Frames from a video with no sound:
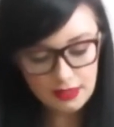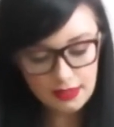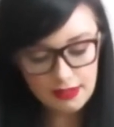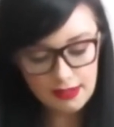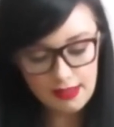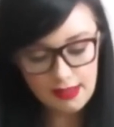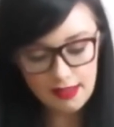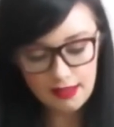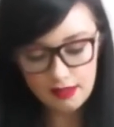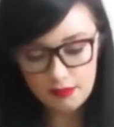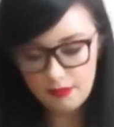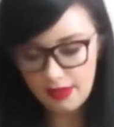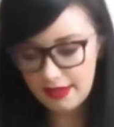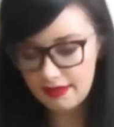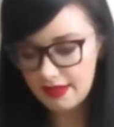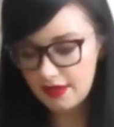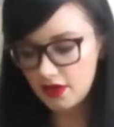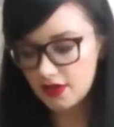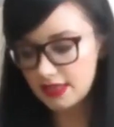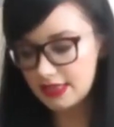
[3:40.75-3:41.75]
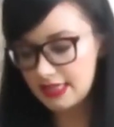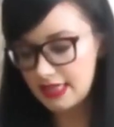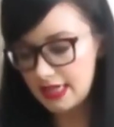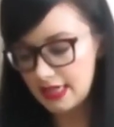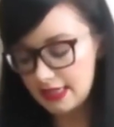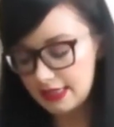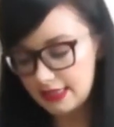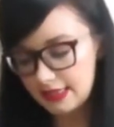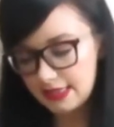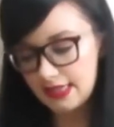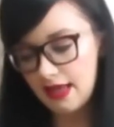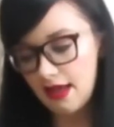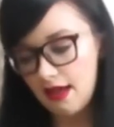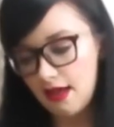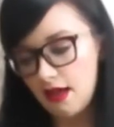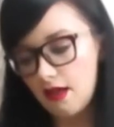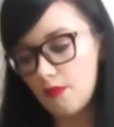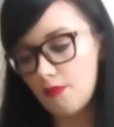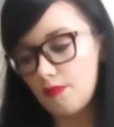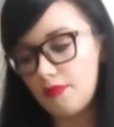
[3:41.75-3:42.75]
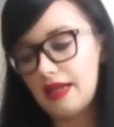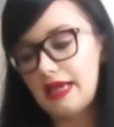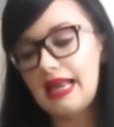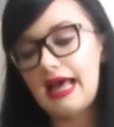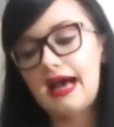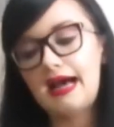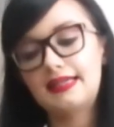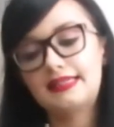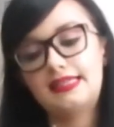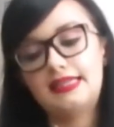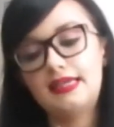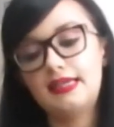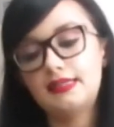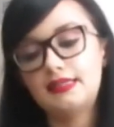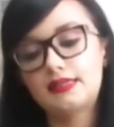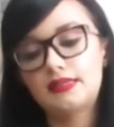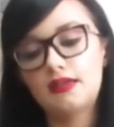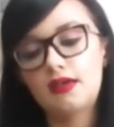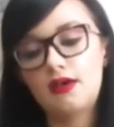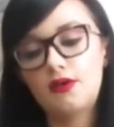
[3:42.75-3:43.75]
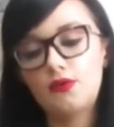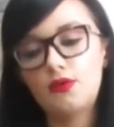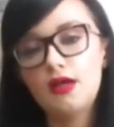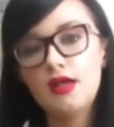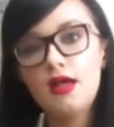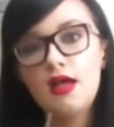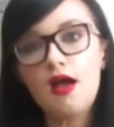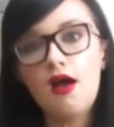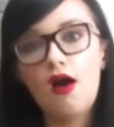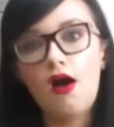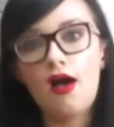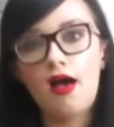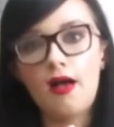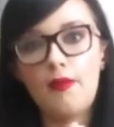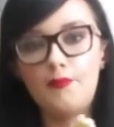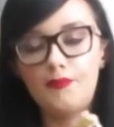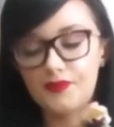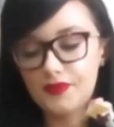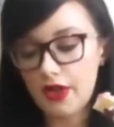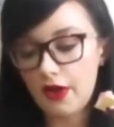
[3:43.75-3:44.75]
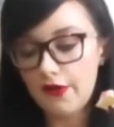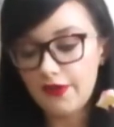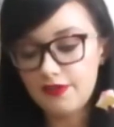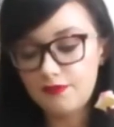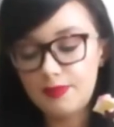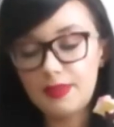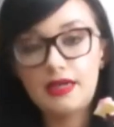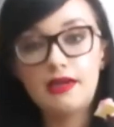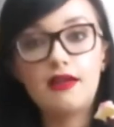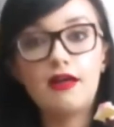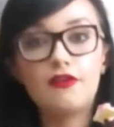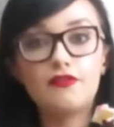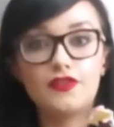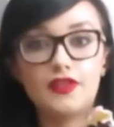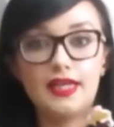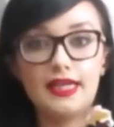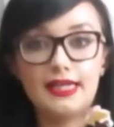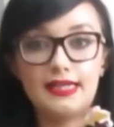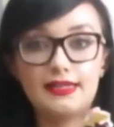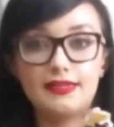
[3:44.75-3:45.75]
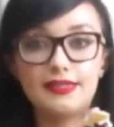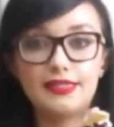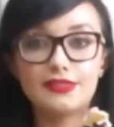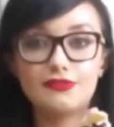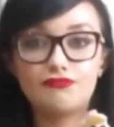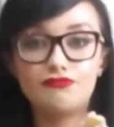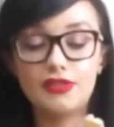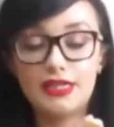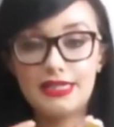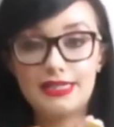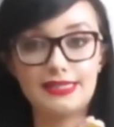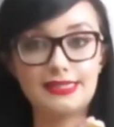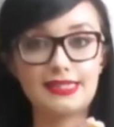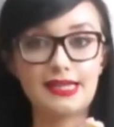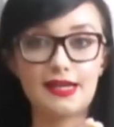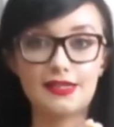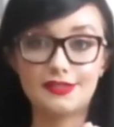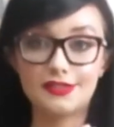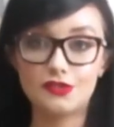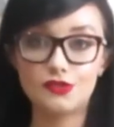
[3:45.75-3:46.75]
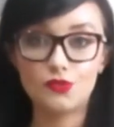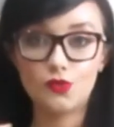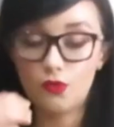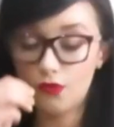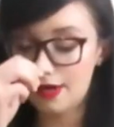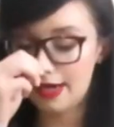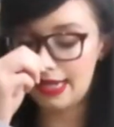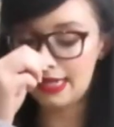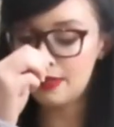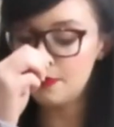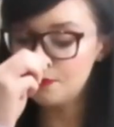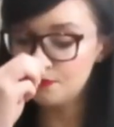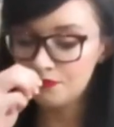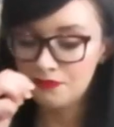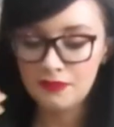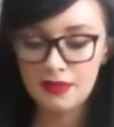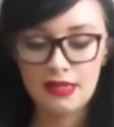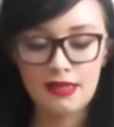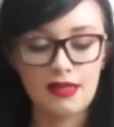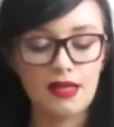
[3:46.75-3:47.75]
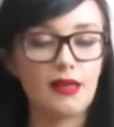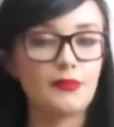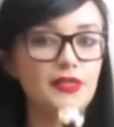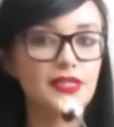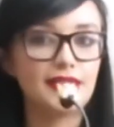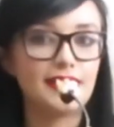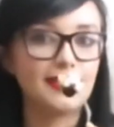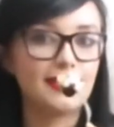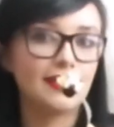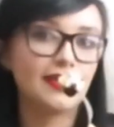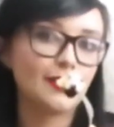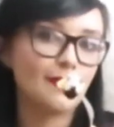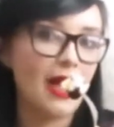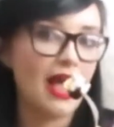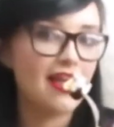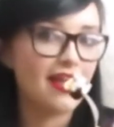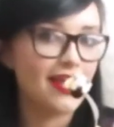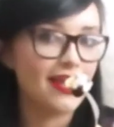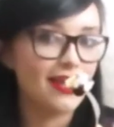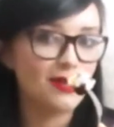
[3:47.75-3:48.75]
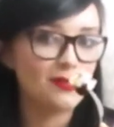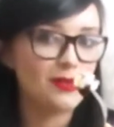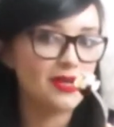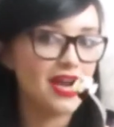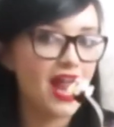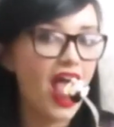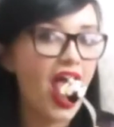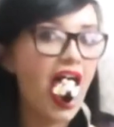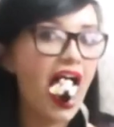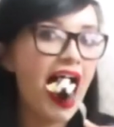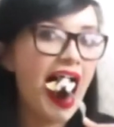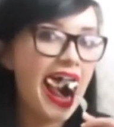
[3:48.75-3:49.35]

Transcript: and then I did some Pilates. So I've been loving, it's a really sad story. I'm going to eat another pancake in a minute.